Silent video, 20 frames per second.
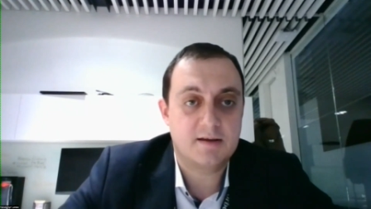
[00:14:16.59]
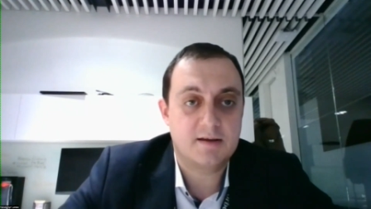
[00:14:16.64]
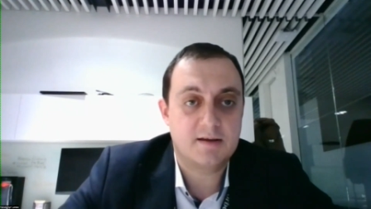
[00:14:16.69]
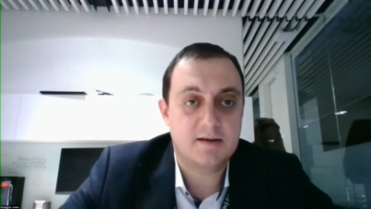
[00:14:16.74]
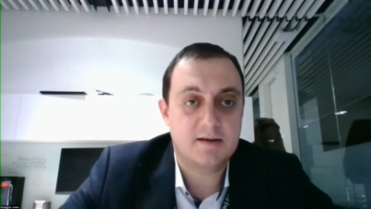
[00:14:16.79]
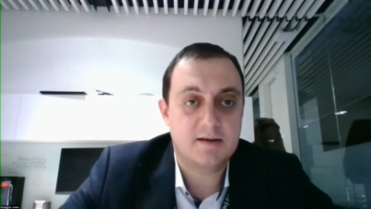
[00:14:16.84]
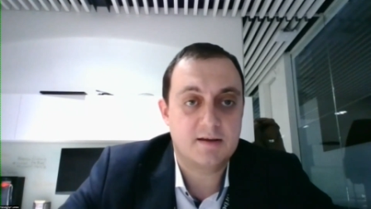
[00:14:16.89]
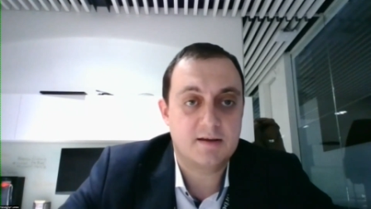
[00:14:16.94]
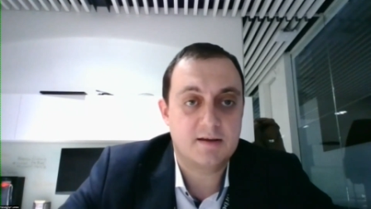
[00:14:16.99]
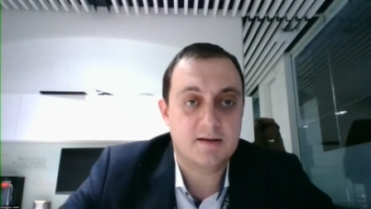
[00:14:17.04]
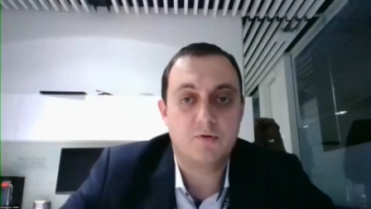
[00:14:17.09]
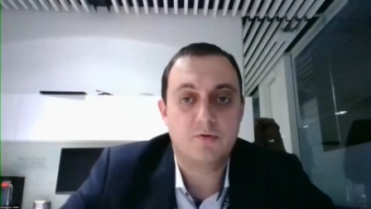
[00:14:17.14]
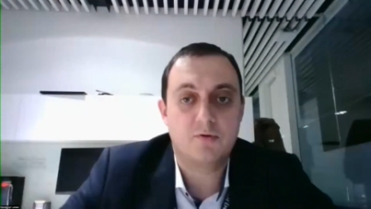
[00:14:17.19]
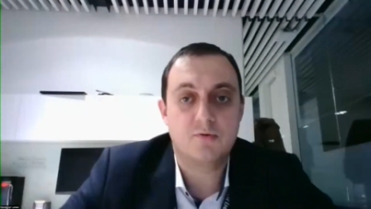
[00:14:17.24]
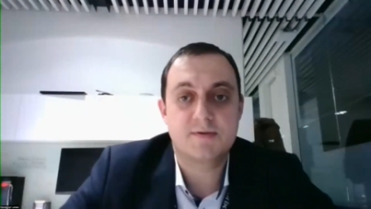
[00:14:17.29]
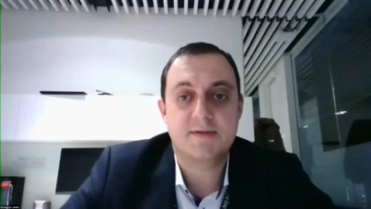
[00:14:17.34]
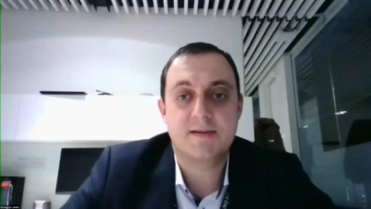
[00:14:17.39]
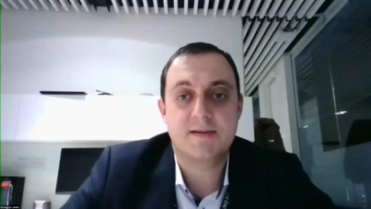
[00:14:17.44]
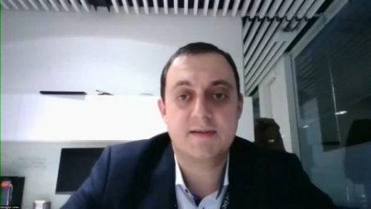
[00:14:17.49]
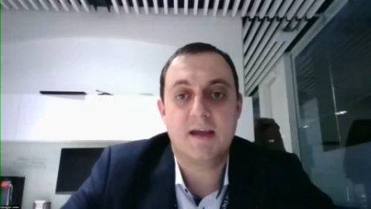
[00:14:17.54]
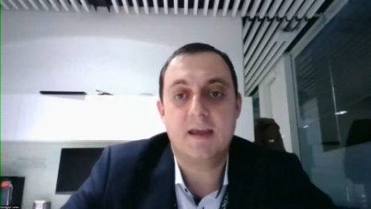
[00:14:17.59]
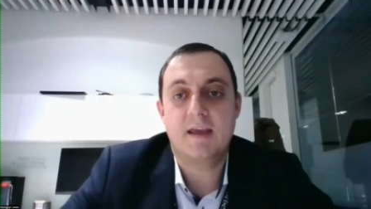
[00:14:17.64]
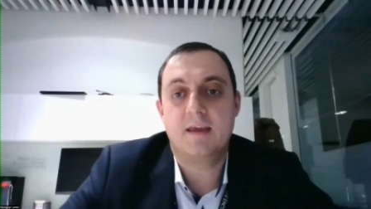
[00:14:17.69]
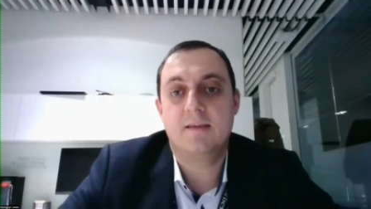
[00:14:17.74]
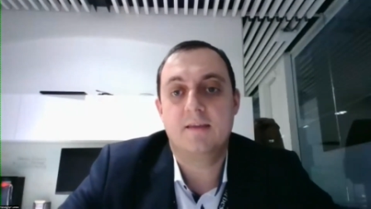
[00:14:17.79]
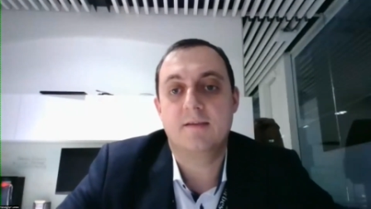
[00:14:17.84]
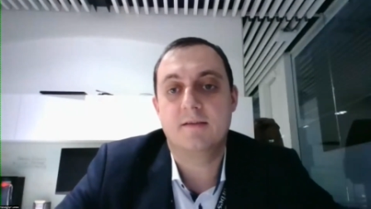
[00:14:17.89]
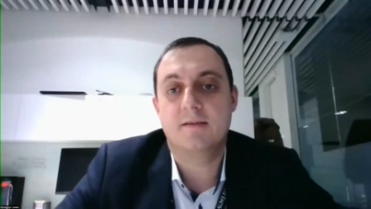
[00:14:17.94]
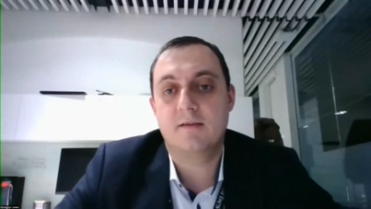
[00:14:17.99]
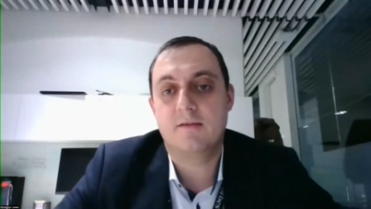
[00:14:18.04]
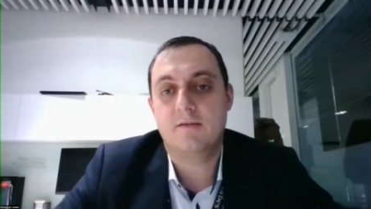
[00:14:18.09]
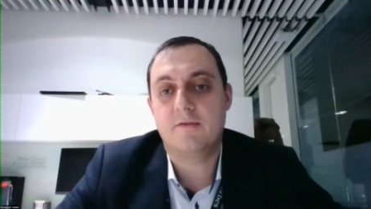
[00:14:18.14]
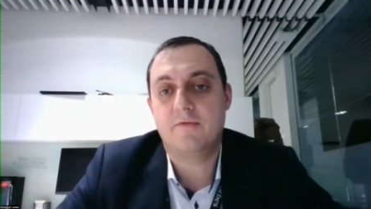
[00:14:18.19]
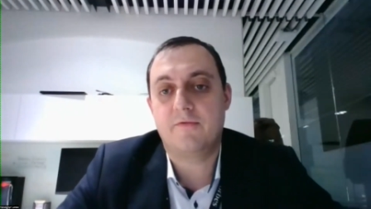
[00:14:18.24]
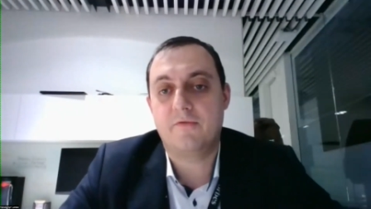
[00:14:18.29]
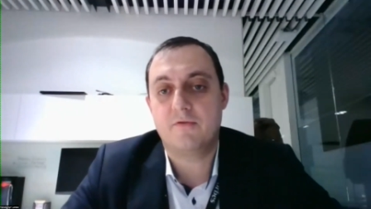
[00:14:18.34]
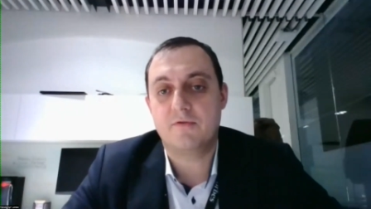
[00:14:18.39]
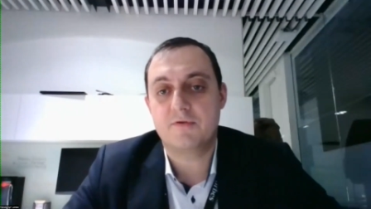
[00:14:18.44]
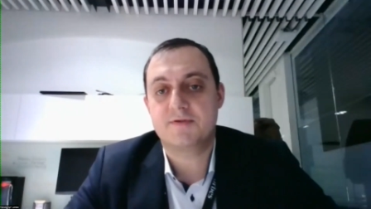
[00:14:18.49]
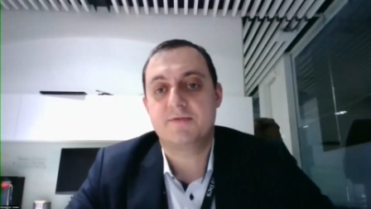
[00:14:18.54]
I want to say in the
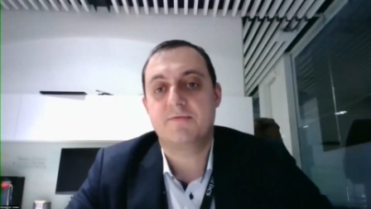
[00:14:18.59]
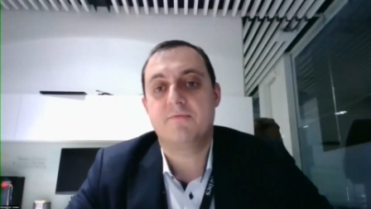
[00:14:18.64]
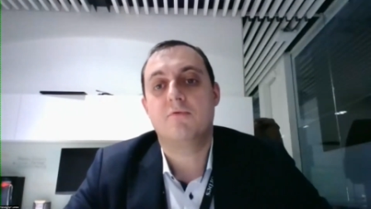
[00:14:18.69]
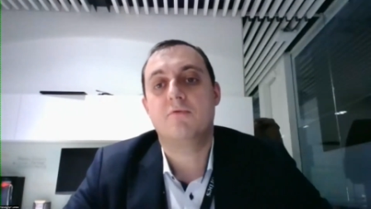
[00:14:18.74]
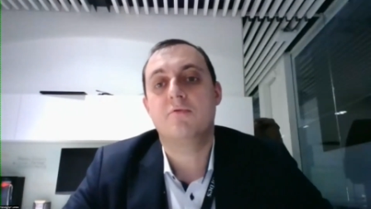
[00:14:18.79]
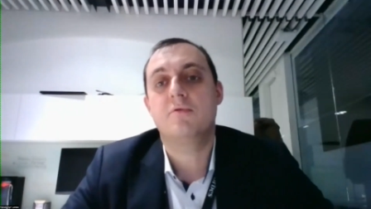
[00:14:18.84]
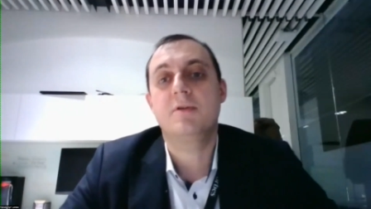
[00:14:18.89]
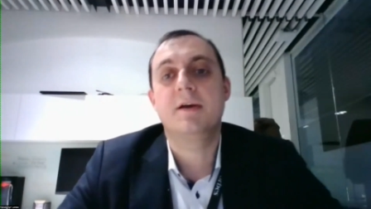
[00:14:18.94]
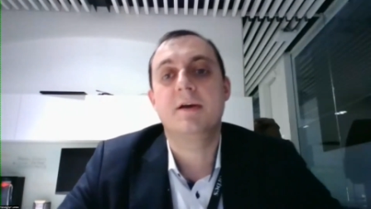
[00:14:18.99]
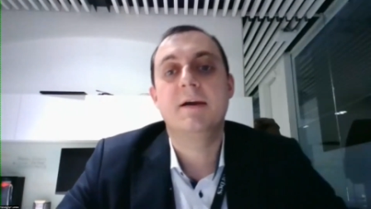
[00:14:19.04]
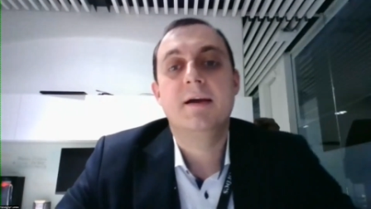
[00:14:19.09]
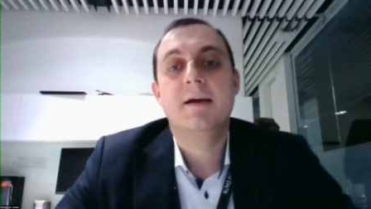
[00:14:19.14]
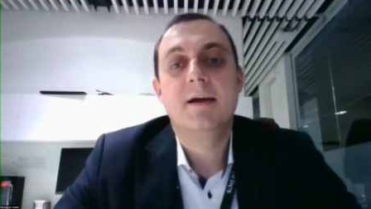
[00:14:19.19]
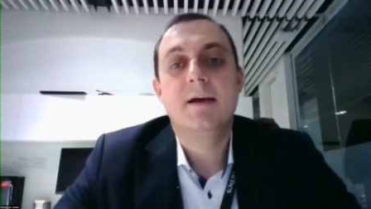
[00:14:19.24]
first word.